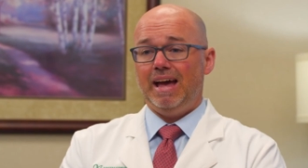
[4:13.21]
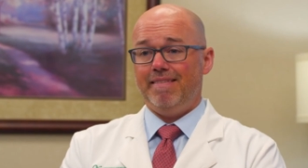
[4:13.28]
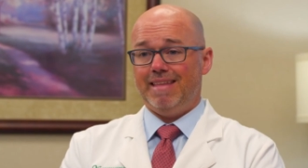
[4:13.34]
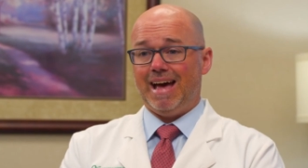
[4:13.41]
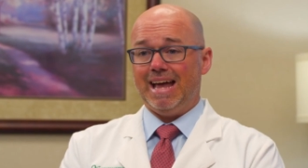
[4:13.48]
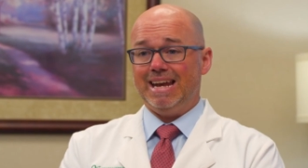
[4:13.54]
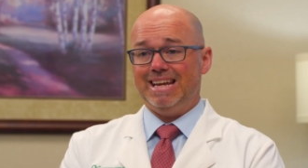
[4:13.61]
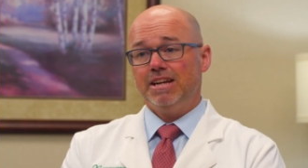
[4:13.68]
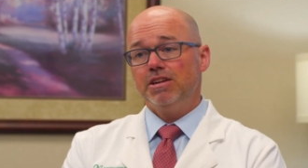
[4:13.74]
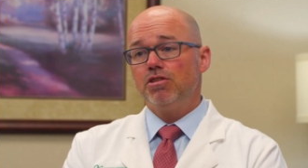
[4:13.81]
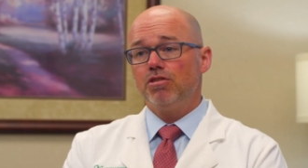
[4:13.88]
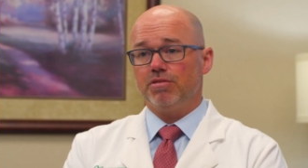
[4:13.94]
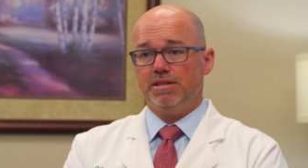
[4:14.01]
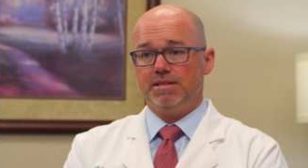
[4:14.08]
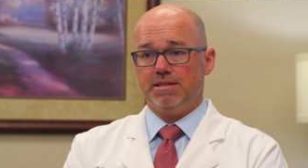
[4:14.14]
And that
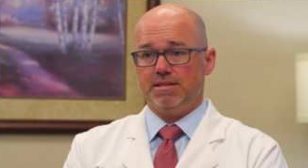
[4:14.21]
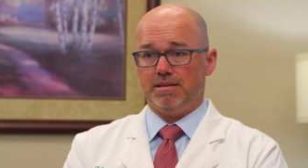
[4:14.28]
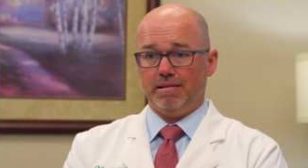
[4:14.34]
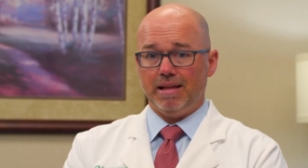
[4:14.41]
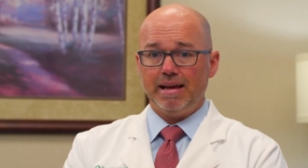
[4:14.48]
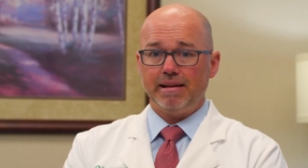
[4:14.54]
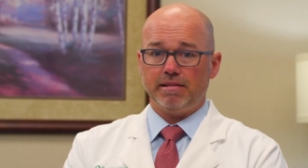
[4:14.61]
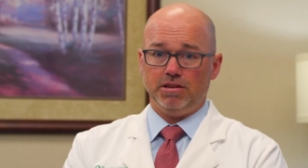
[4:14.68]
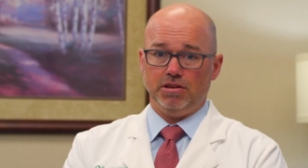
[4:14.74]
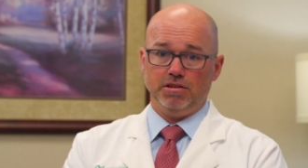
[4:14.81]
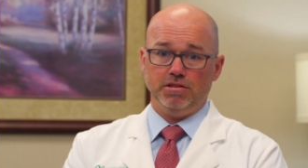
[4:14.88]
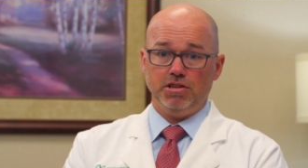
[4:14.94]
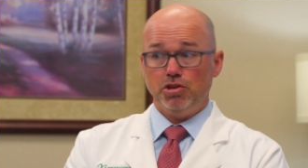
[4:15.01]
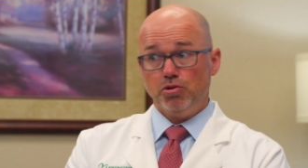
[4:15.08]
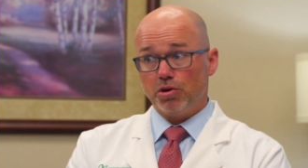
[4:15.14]
increases the
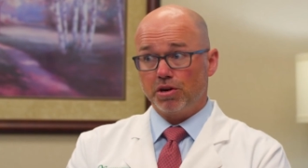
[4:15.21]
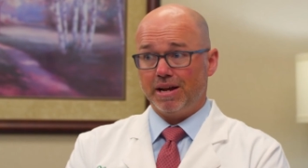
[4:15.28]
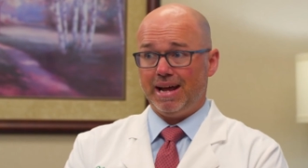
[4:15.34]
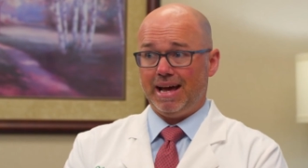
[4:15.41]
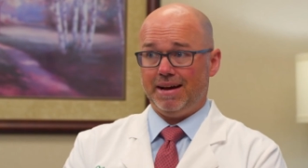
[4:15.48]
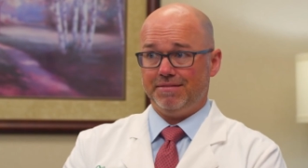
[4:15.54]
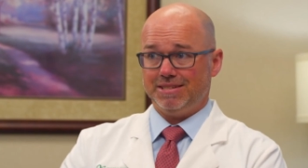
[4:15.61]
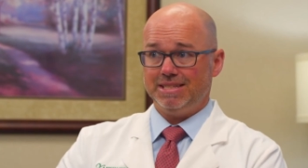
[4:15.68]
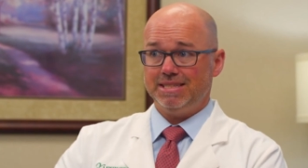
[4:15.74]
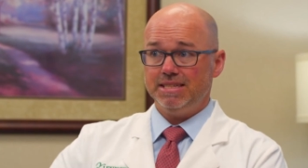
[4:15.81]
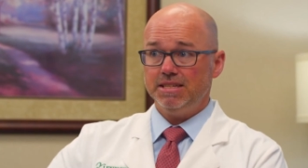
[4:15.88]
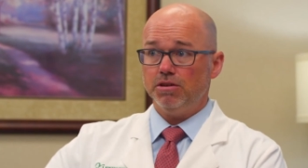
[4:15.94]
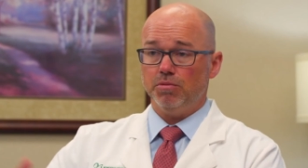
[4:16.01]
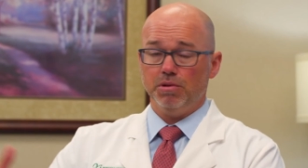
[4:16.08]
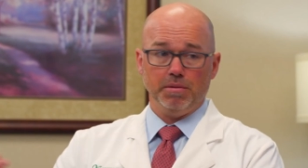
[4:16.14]
likelihood that you are going to have to
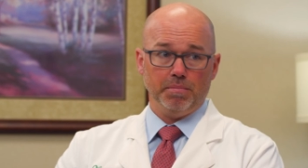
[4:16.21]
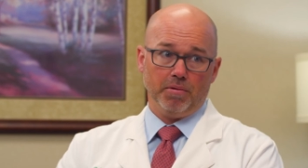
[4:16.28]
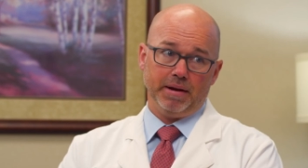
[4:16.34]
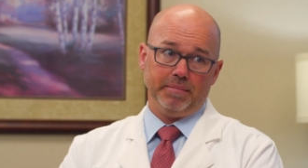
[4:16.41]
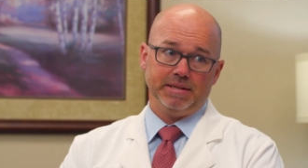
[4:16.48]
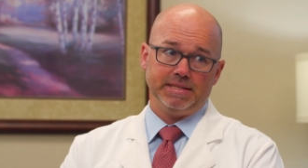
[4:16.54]
deal with a brain